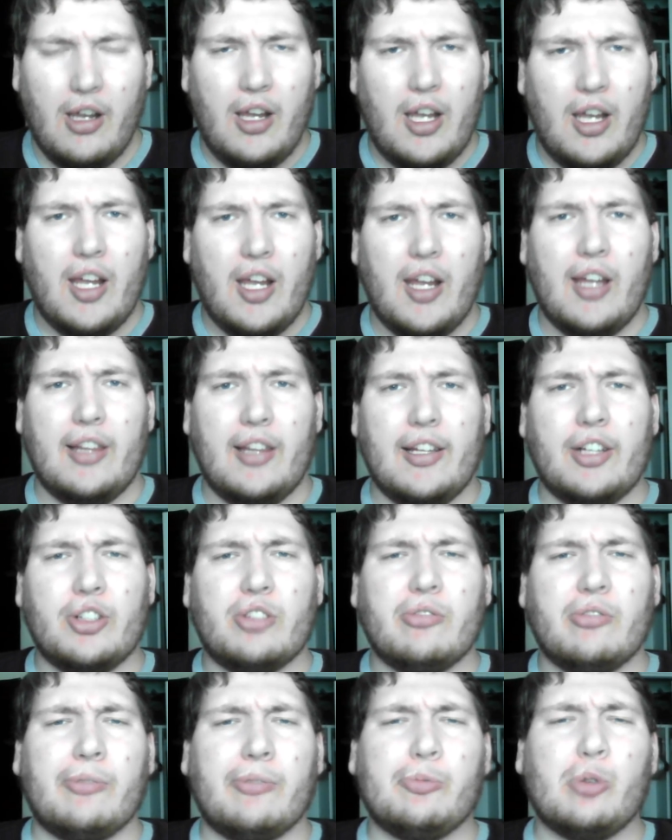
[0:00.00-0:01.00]
Hello
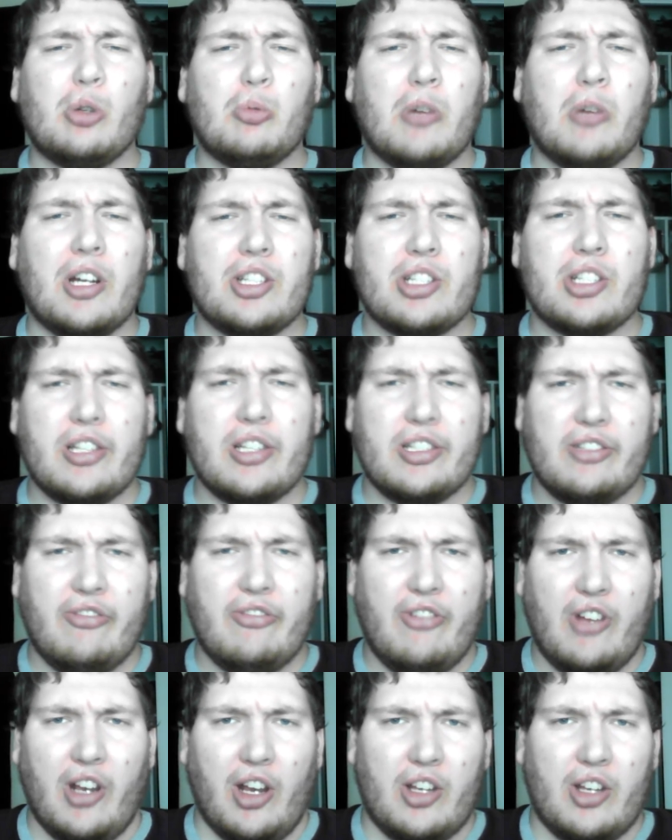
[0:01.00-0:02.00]
to everyone watching this
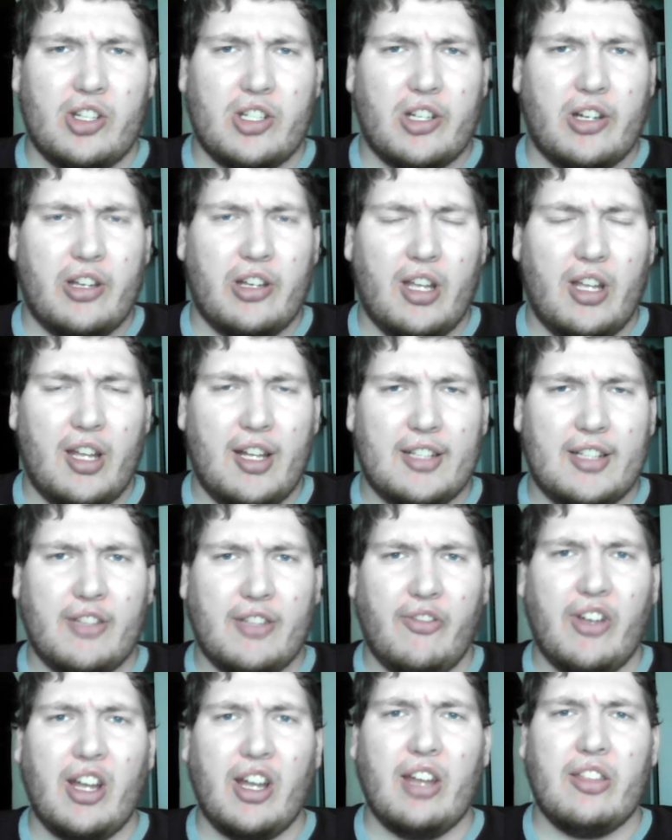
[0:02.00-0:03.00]
footage. It's
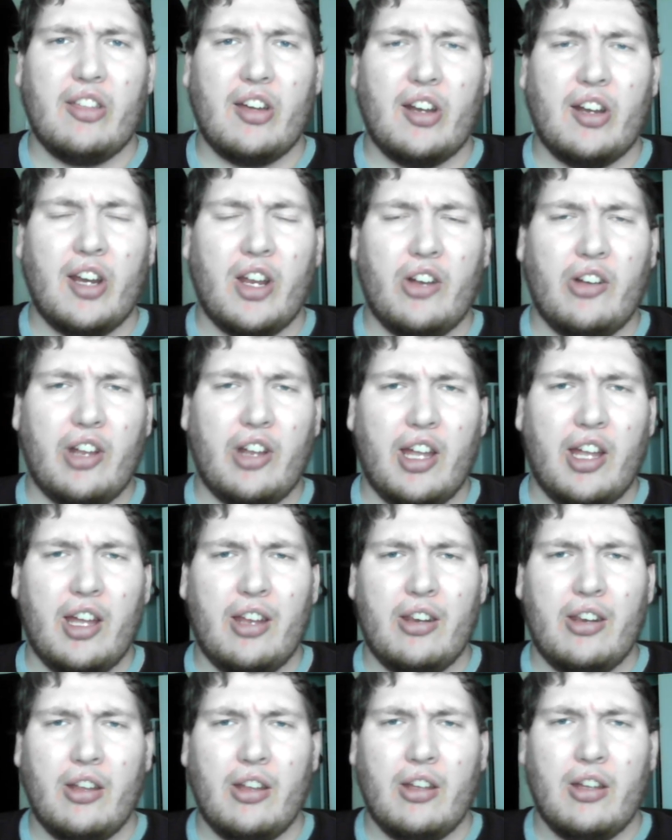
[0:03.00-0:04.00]
Leviathan here
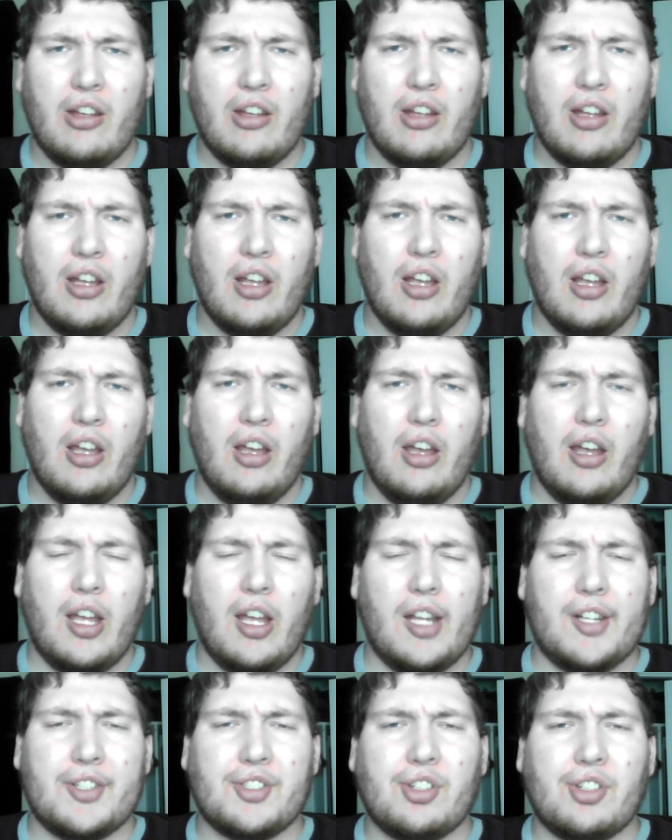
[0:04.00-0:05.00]
again. And
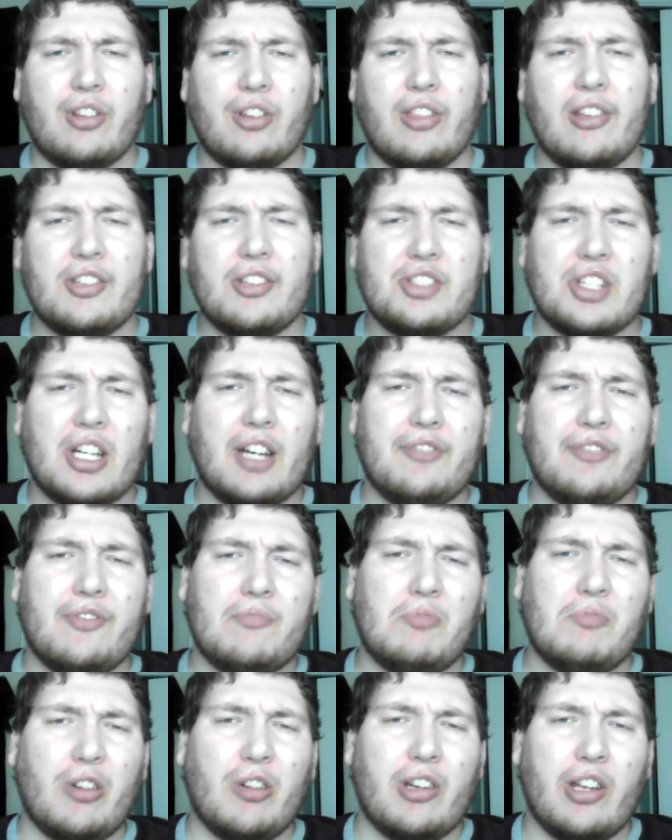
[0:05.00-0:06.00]
to start things off, I'm
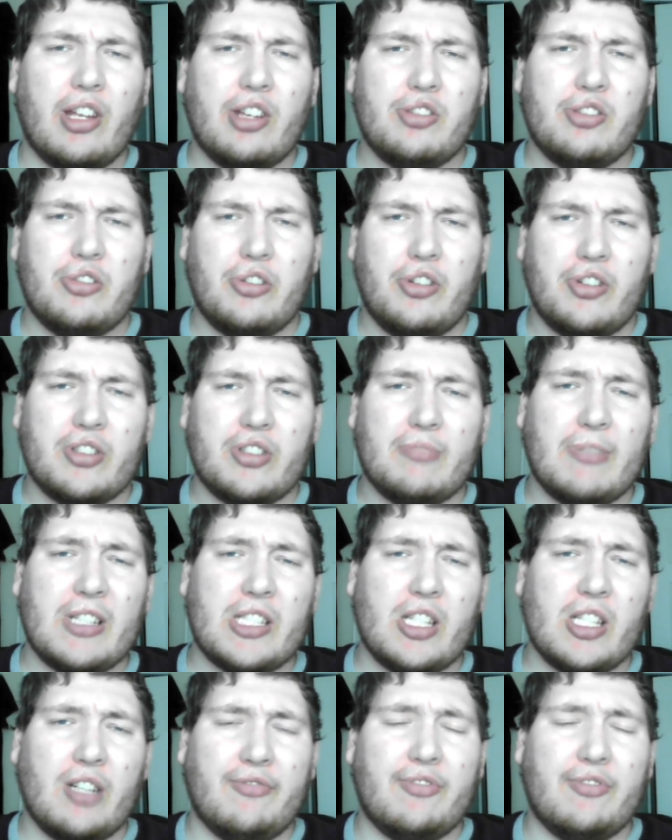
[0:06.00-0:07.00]
going to introduce
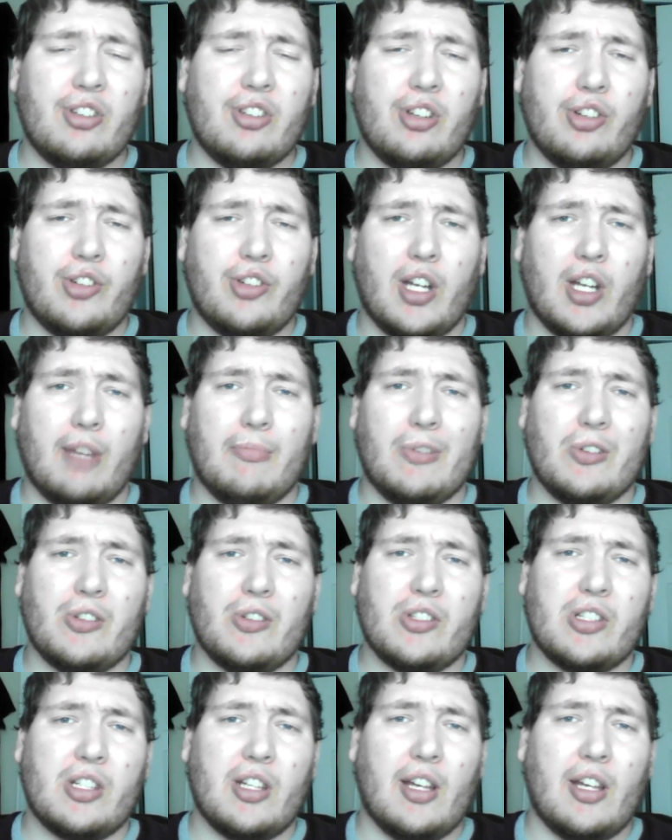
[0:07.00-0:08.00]
myself to
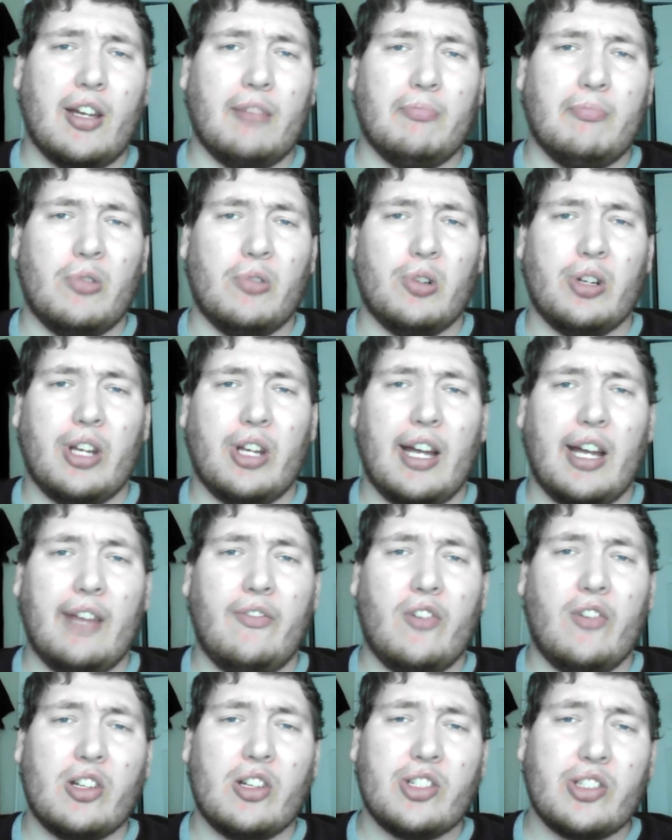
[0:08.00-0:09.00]
newcomers. I'm born high
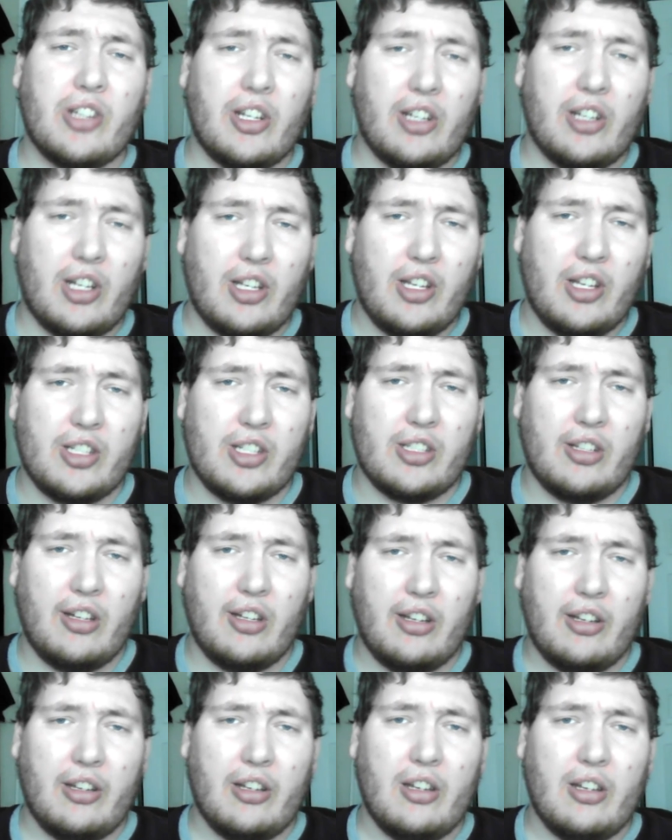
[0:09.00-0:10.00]
functioning autistic.
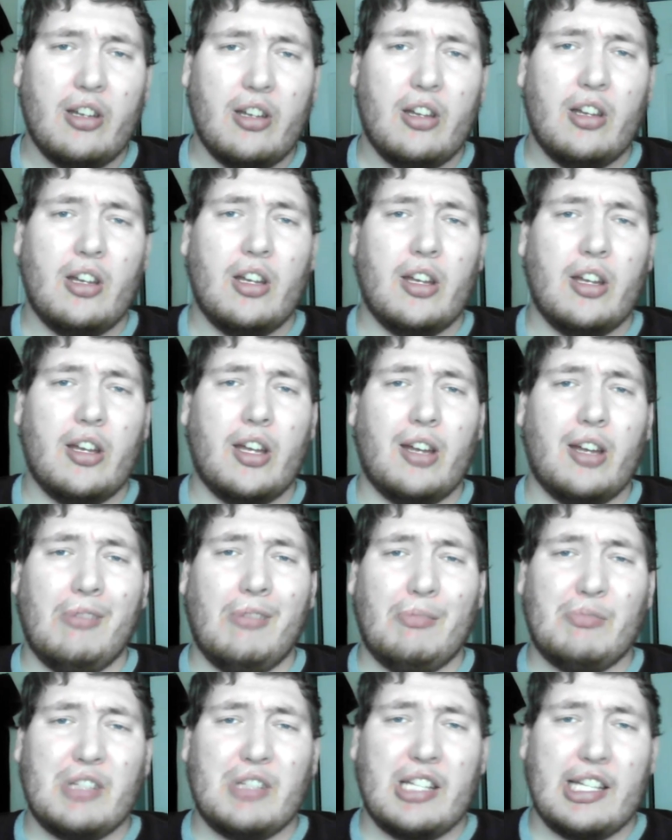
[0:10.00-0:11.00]
I'm
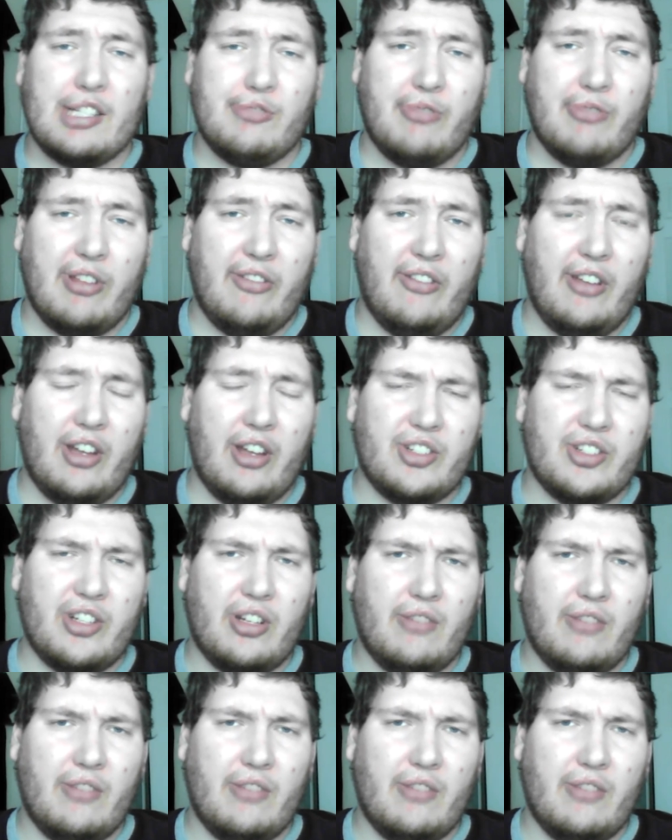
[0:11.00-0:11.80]
obsessed with fiction.